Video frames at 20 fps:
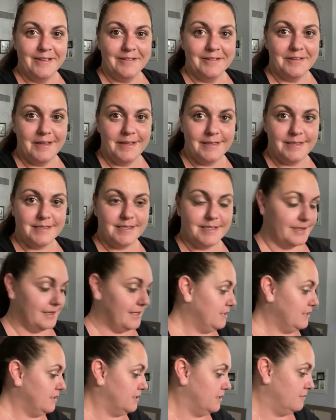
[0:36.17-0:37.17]
Let's
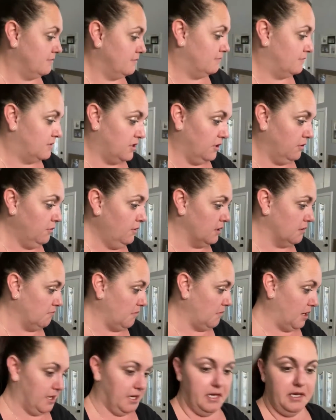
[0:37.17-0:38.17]
get to it,
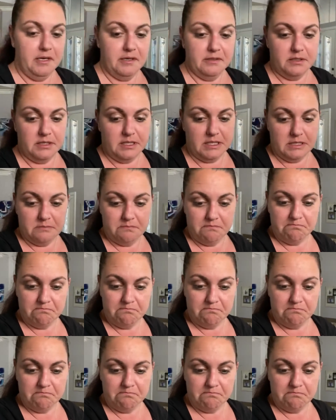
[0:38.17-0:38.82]
I guess.